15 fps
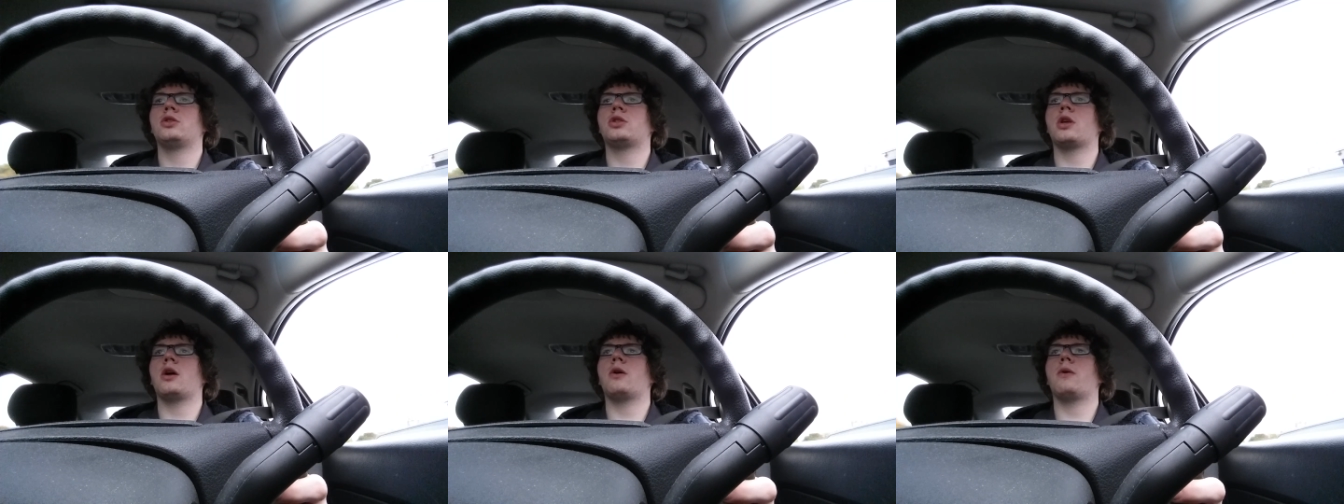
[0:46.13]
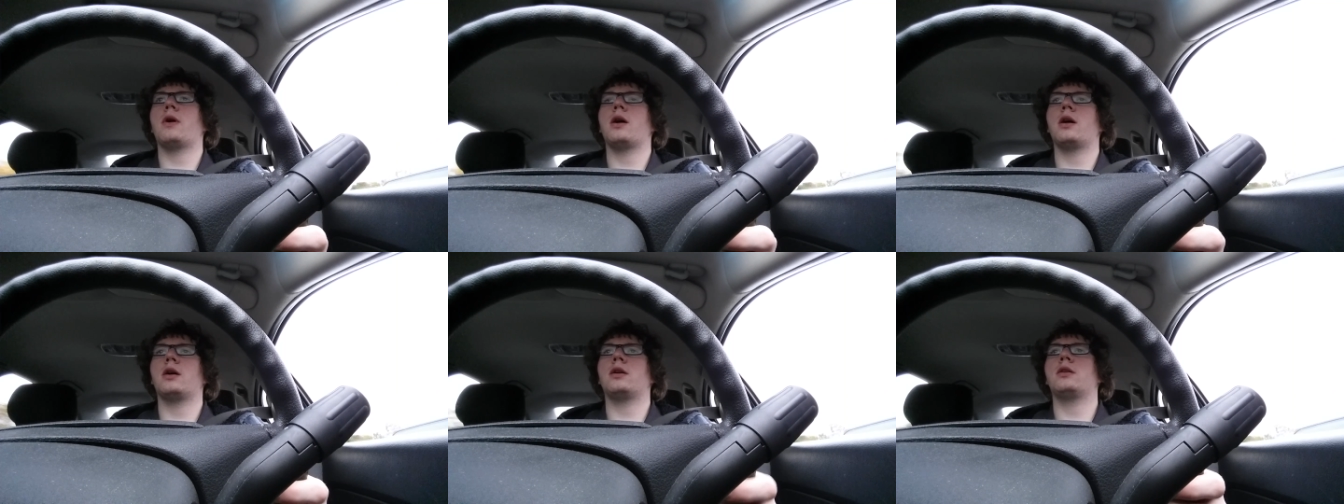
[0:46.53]
So,
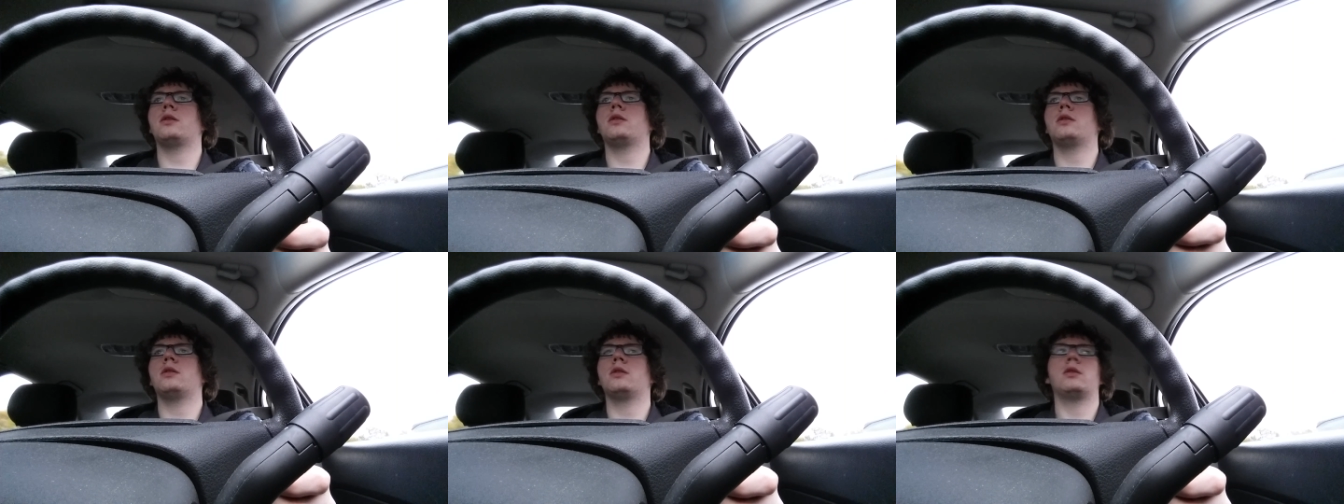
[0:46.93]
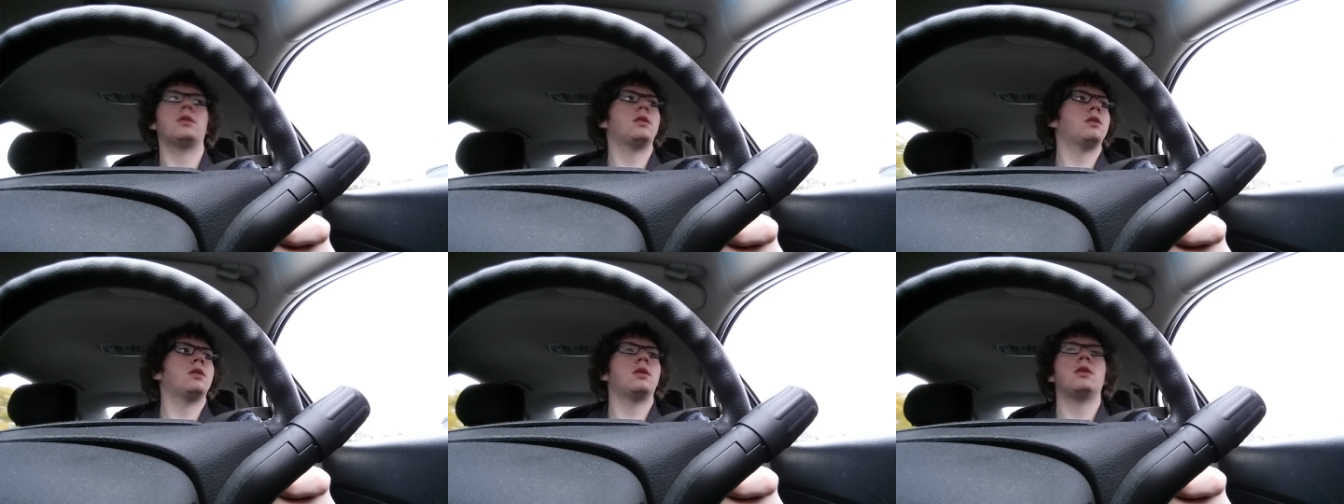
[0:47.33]
one uh,
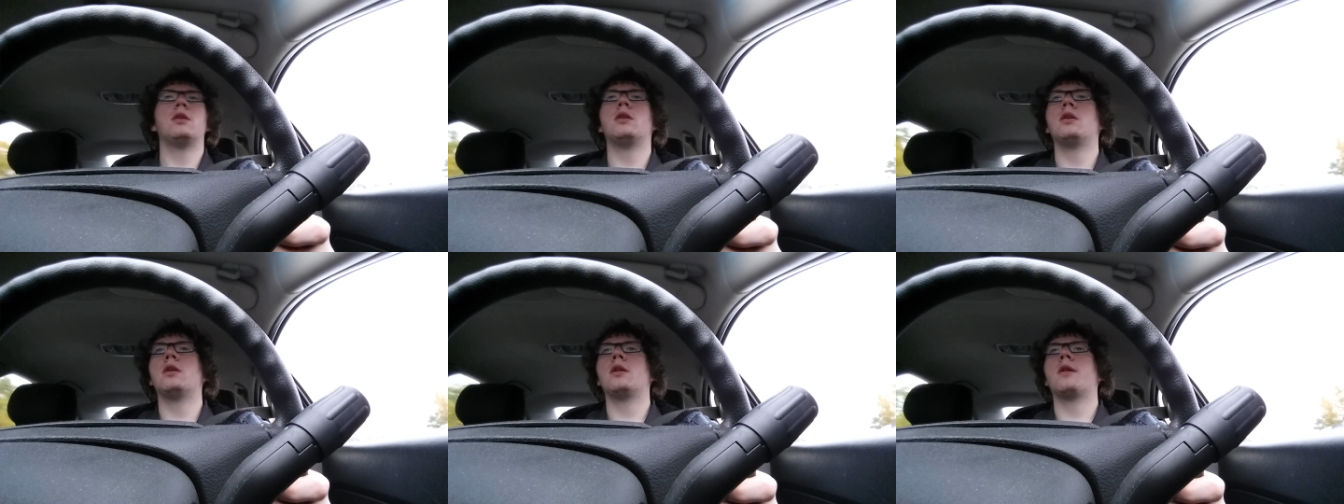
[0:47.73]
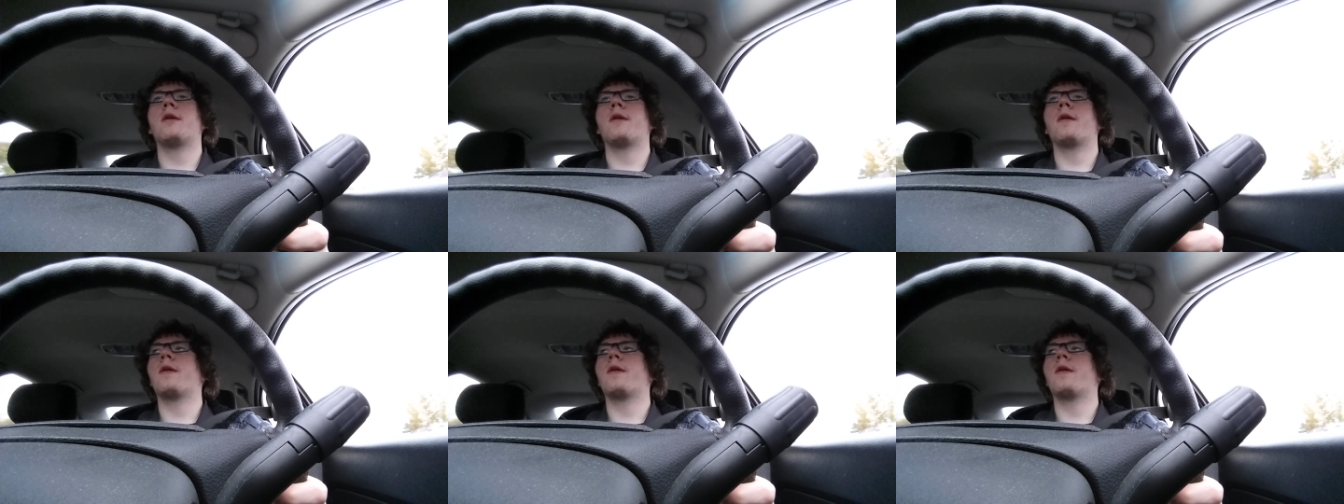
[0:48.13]
mile, keep right